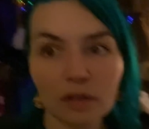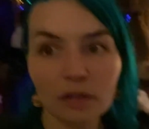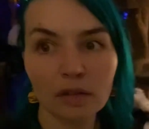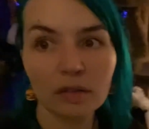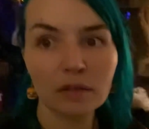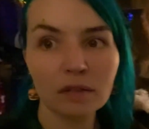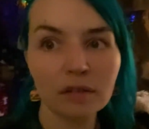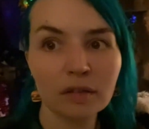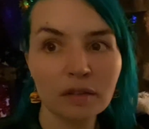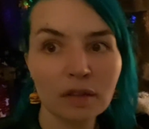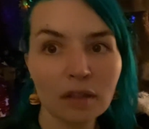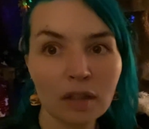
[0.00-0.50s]

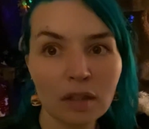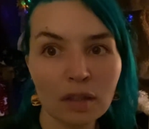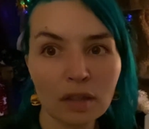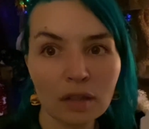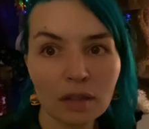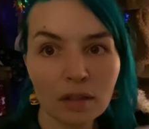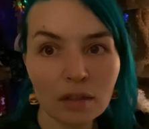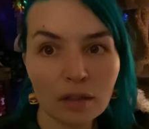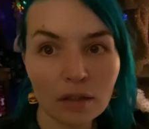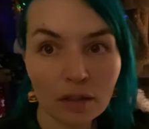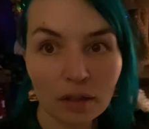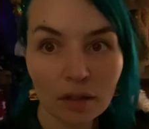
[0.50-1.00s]

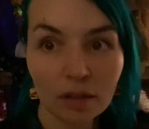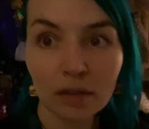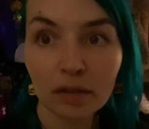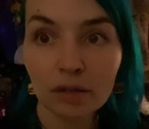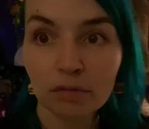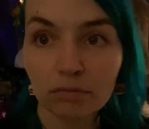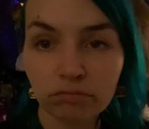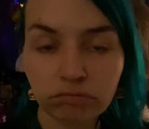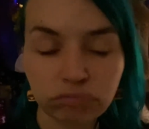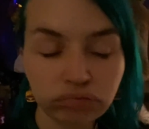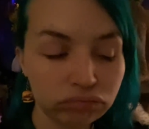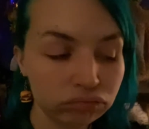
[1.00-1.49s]

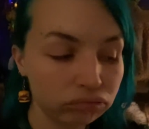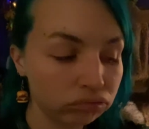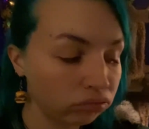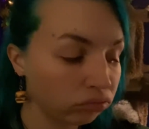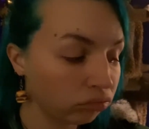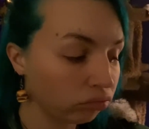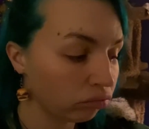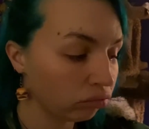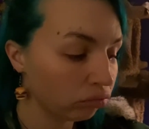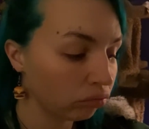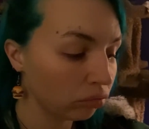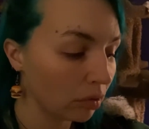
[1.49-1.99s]

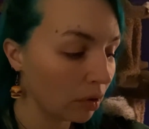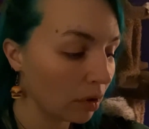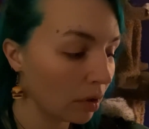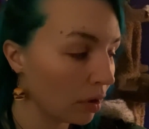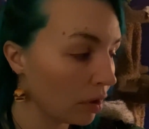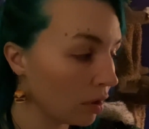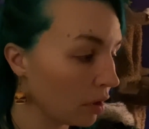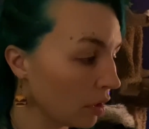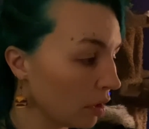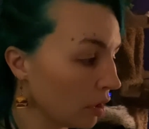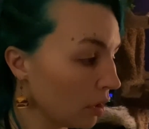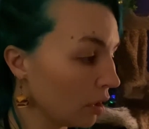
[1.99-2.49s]

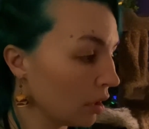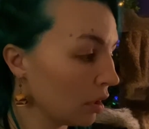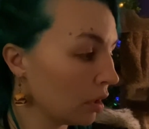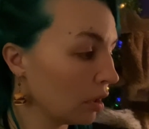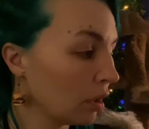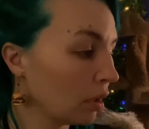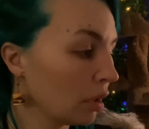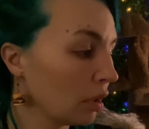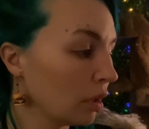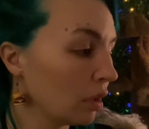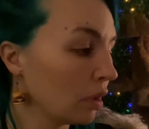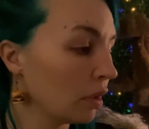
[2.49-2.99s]

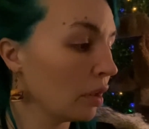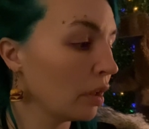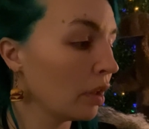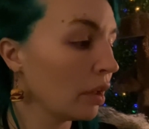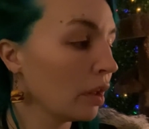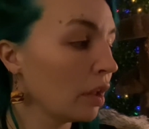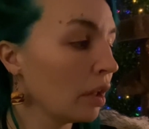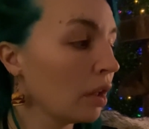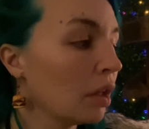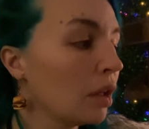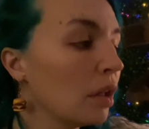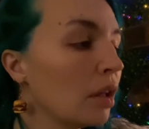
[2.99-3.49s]

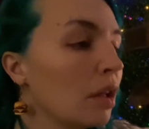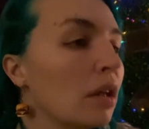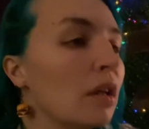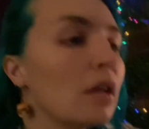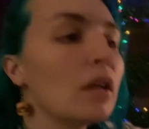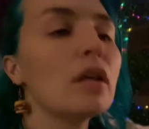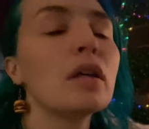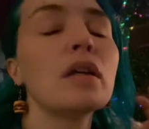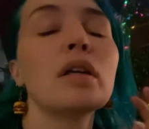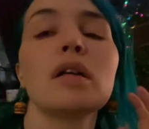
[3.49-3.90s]
[no speech]